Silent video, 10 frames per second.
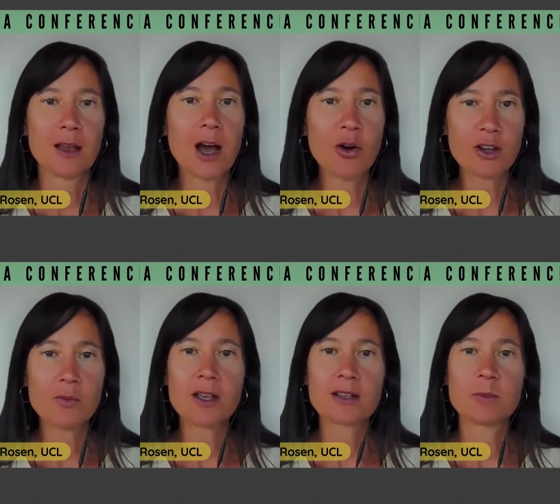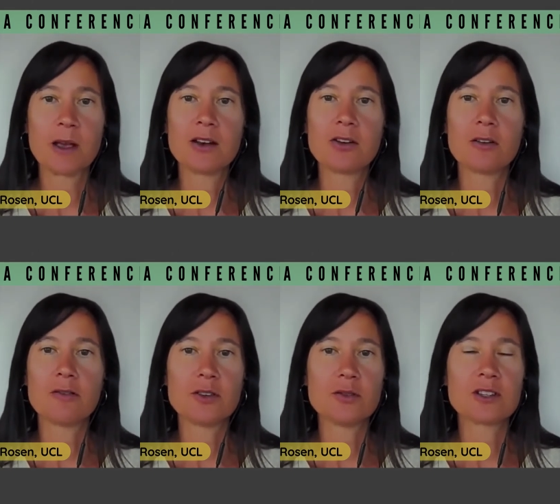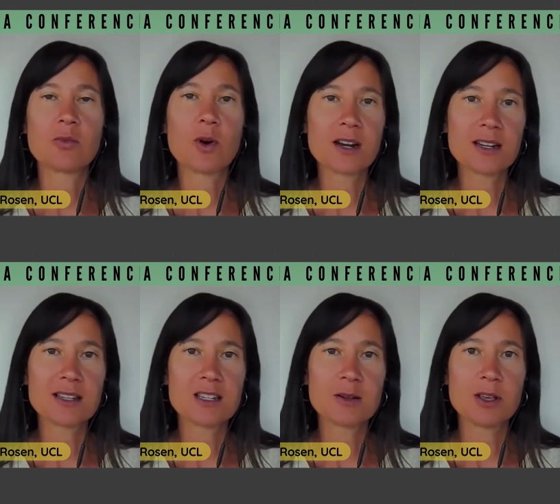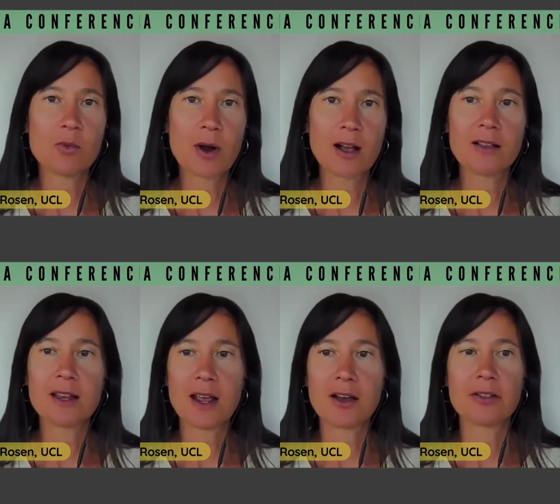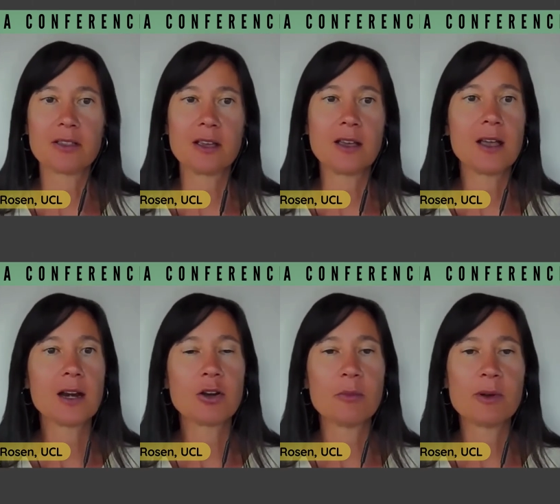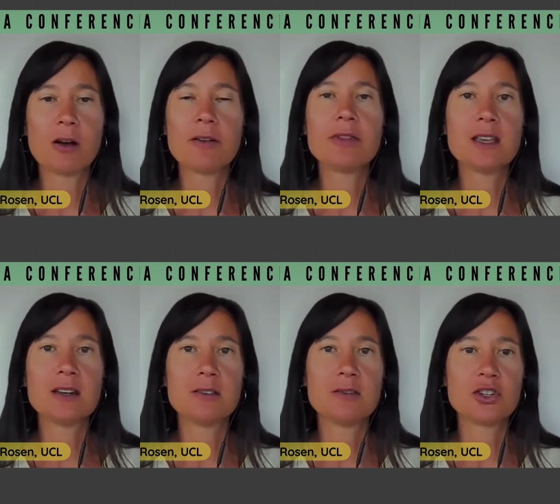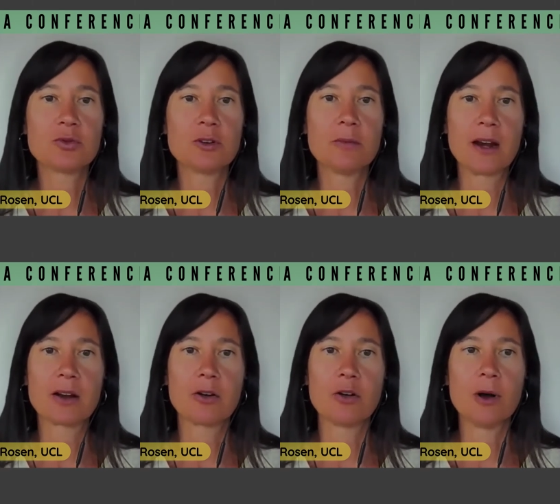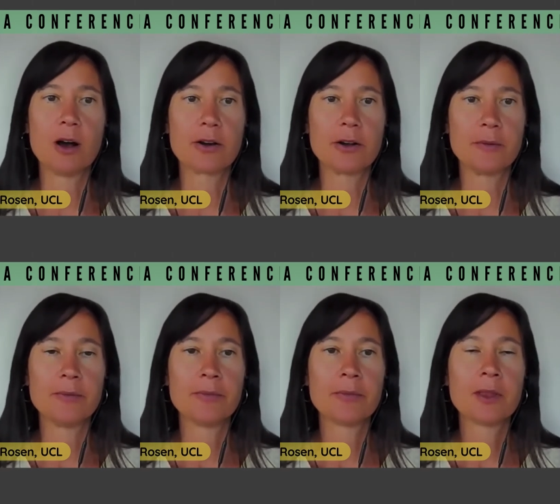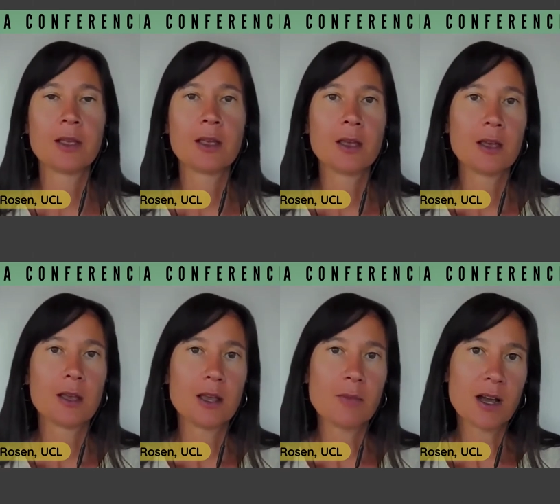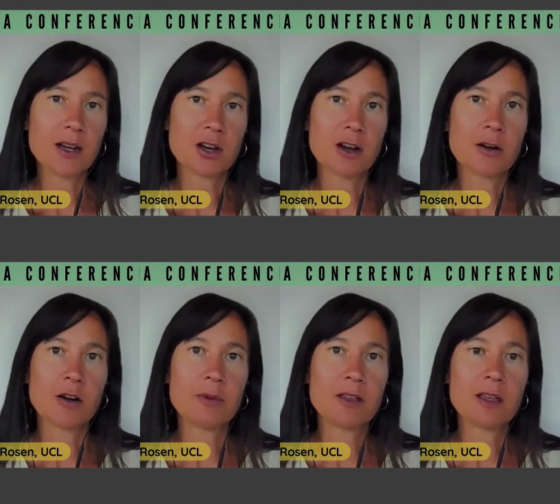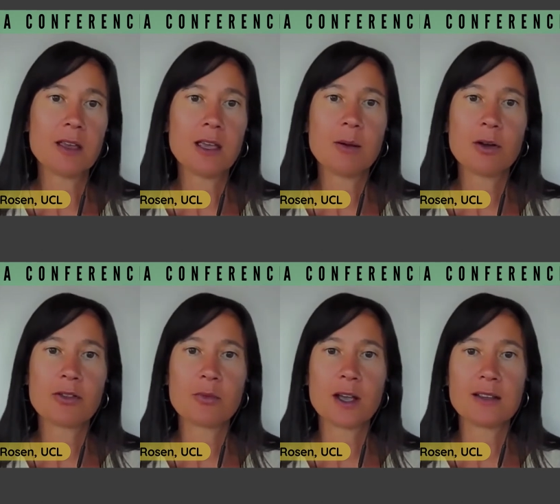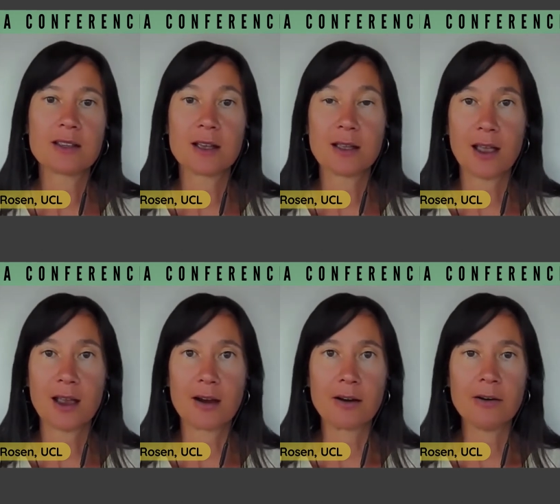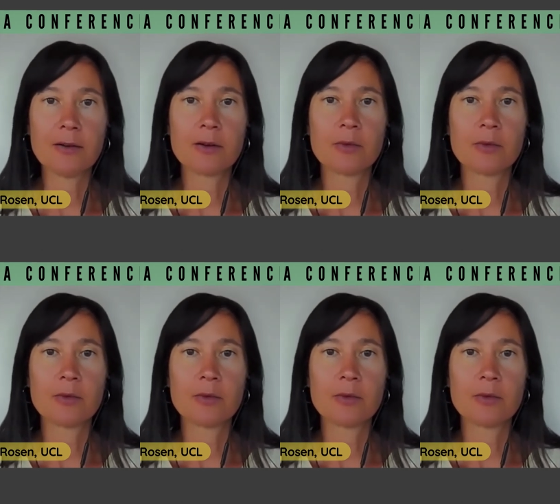How can we expand our views on what it is to be well and healthy and go beyond the individual medical model? In my talk, I'll be thinking about the ways that care,